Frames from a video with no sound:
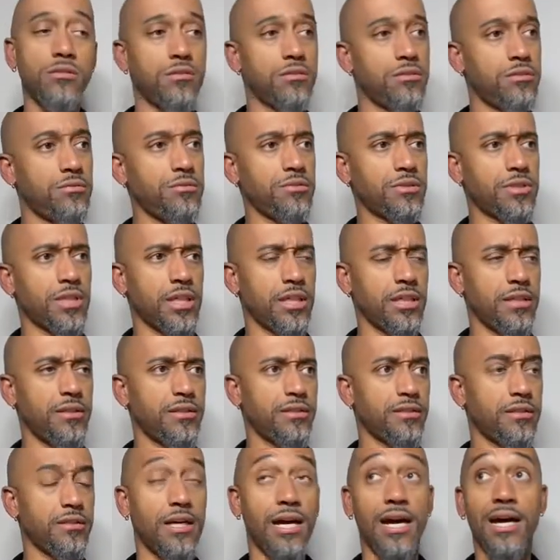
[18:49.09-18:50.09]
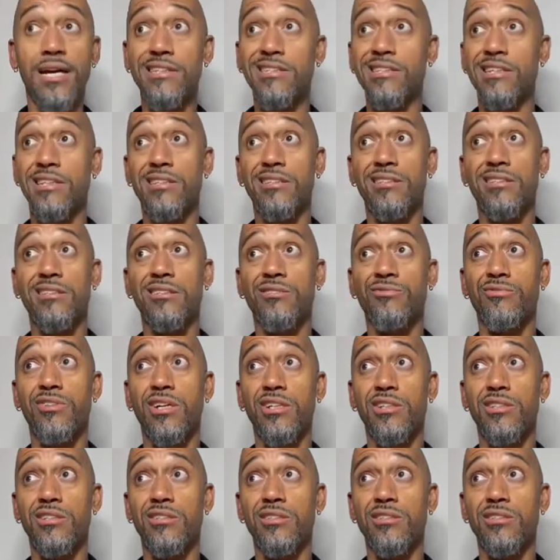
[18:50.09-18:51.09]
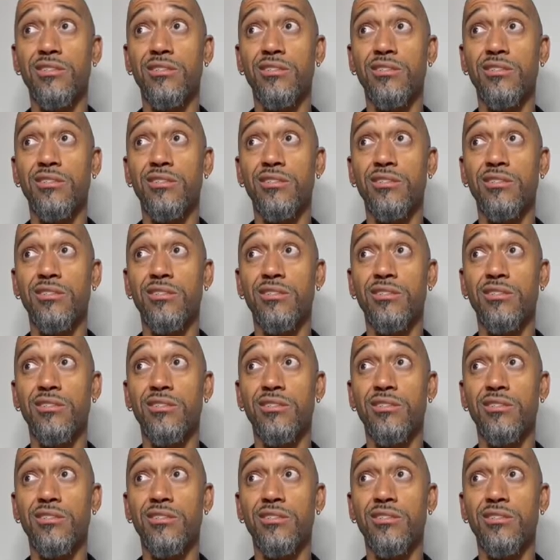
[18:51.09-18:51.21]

You say. I say it's dysfunctional.